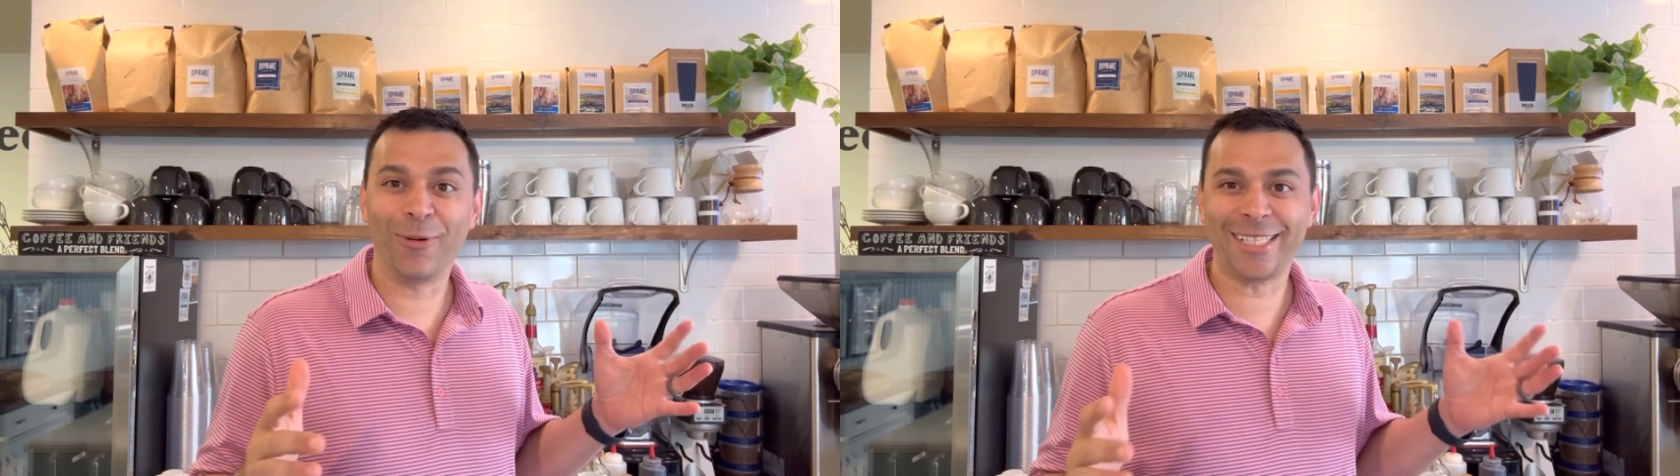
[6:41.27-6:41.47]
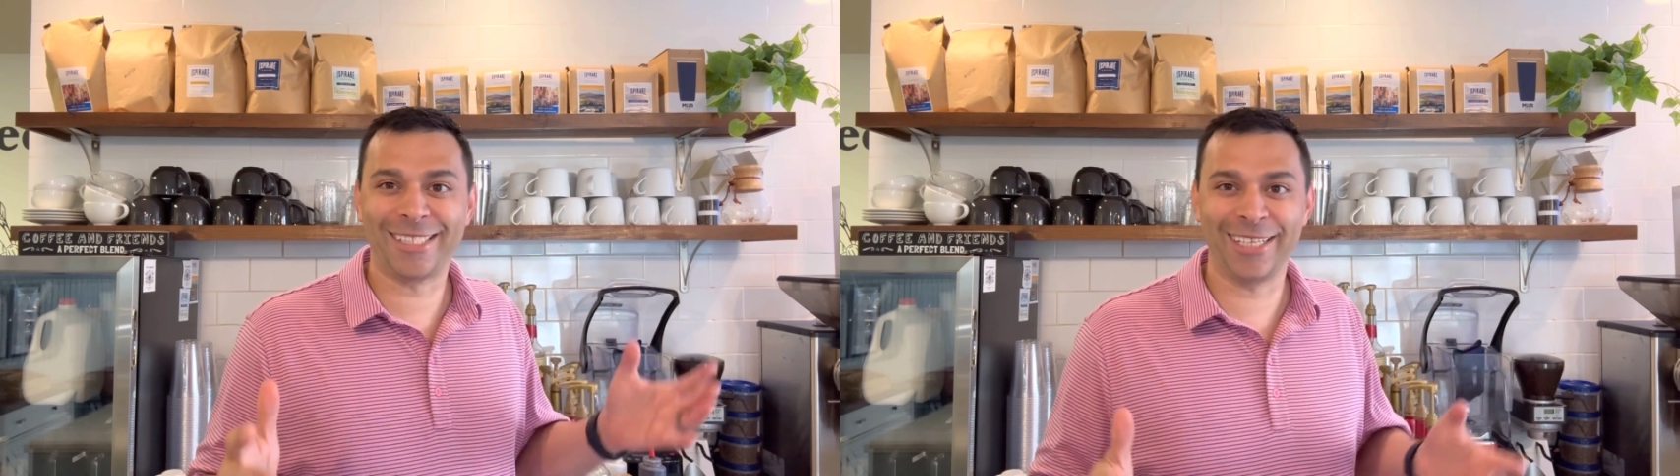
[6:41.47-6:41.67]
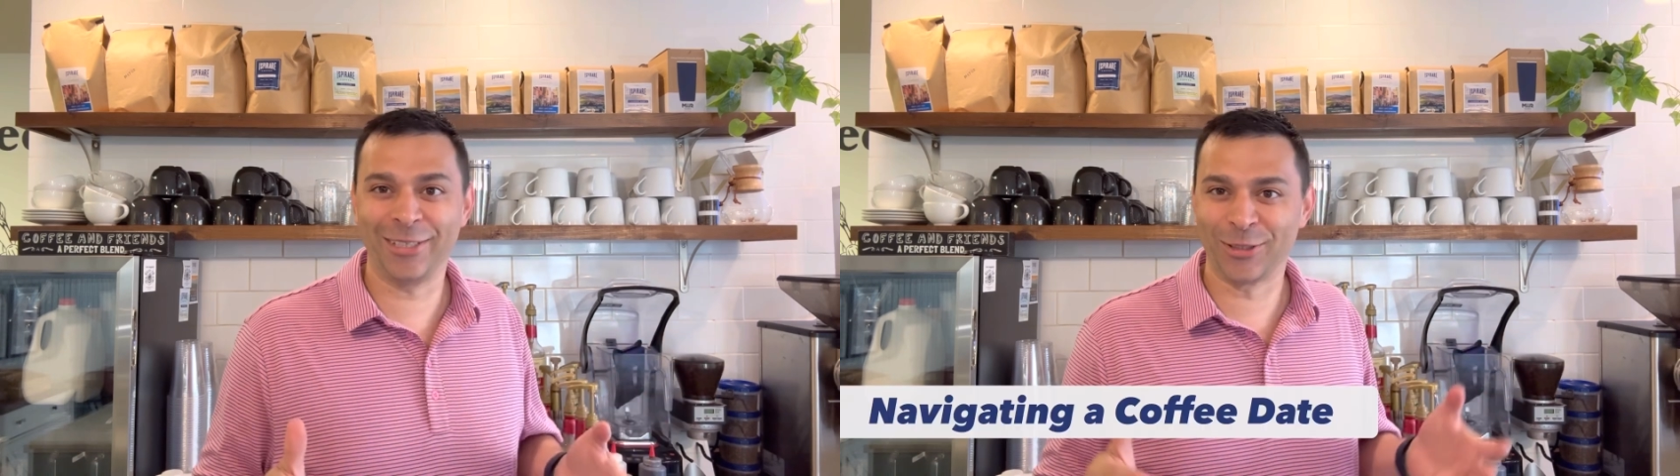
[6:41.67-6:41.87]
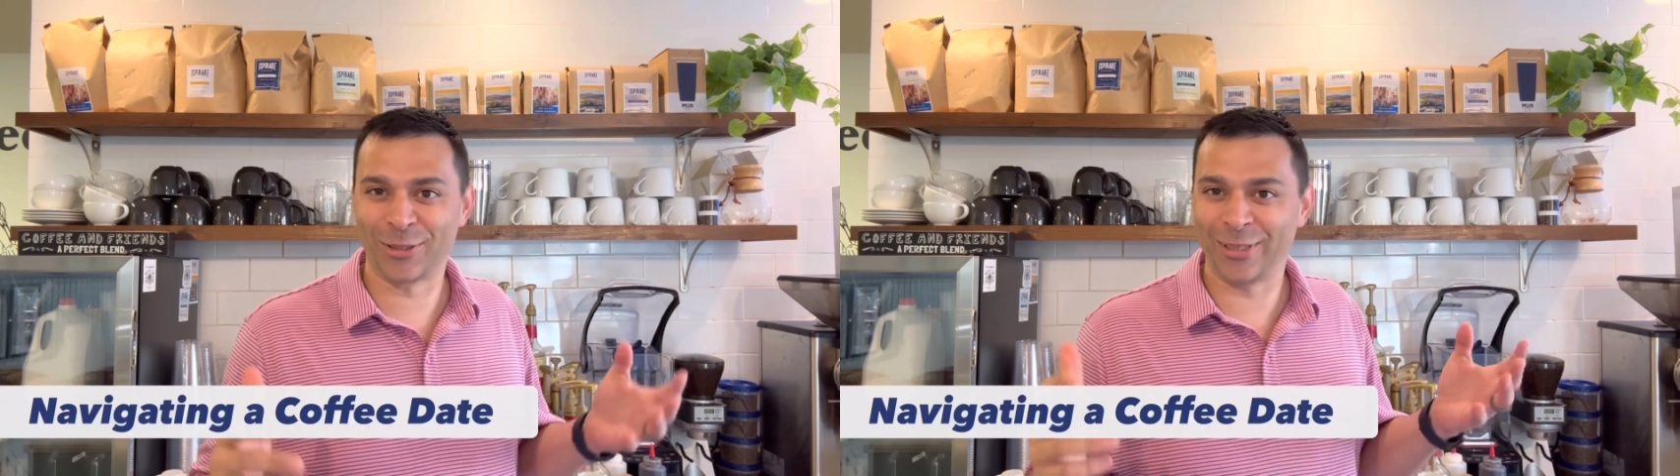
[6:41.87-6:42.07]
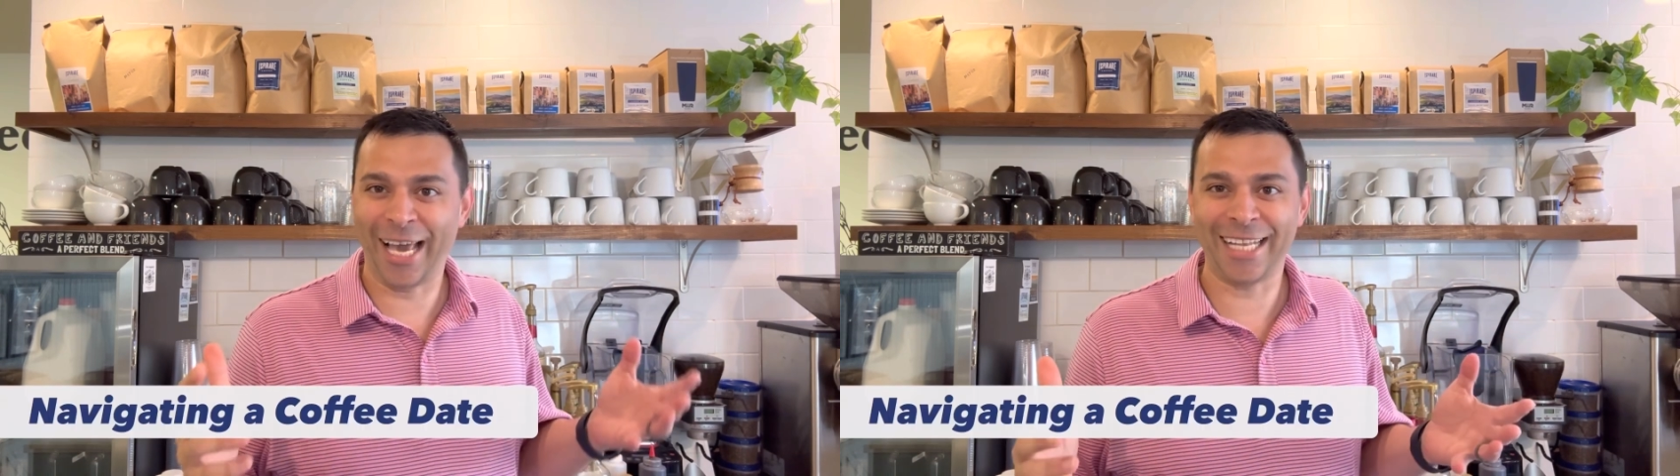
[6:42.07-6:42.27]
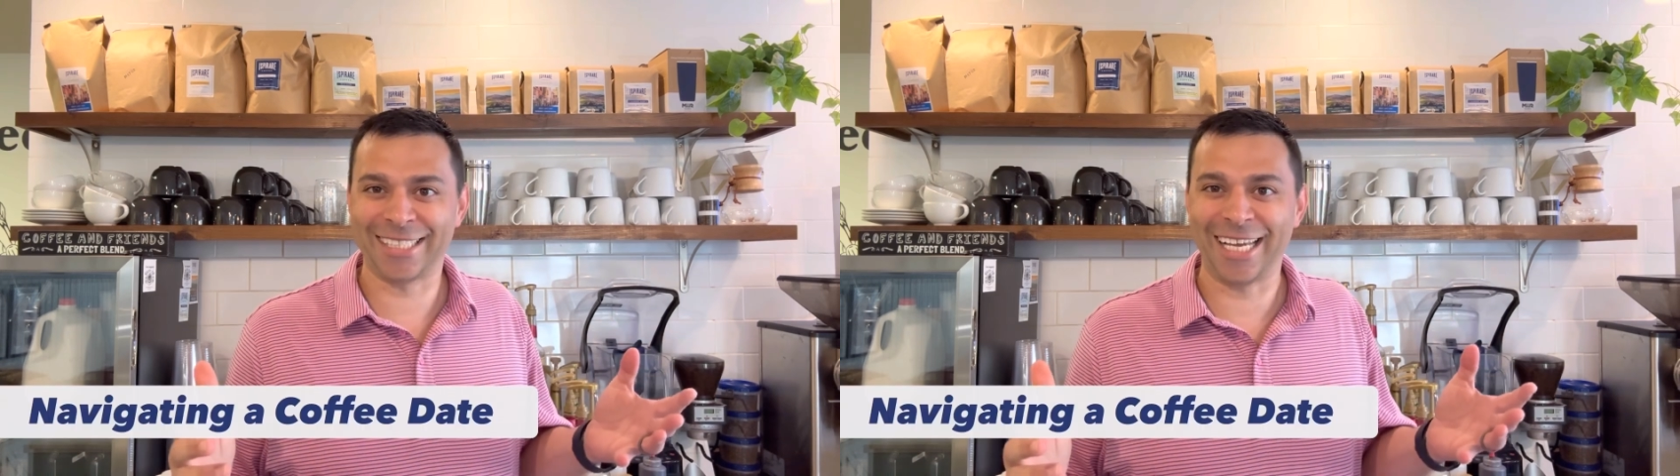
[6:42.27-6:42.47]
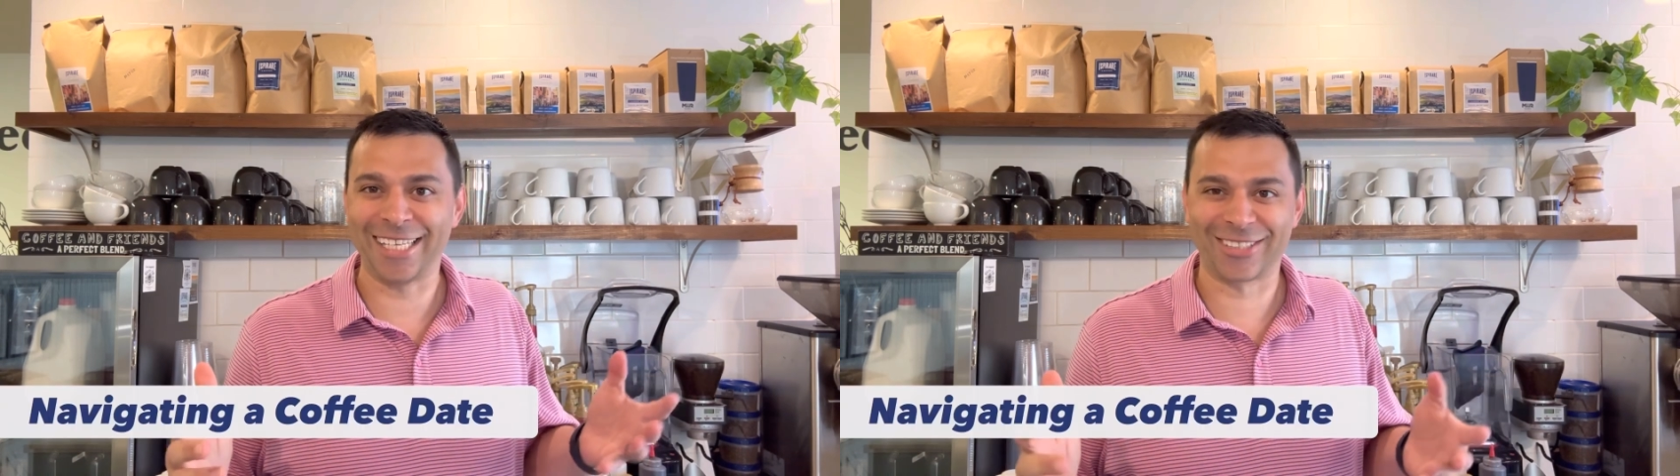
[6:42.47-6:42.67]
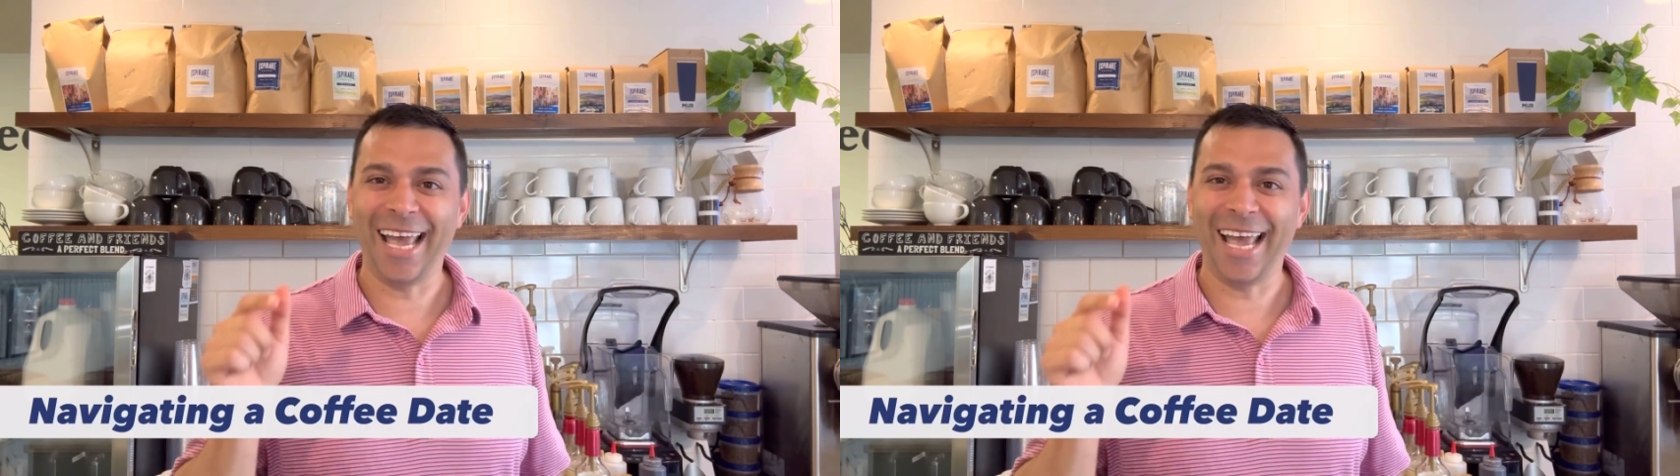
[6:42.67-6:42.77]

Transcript: what signals that says.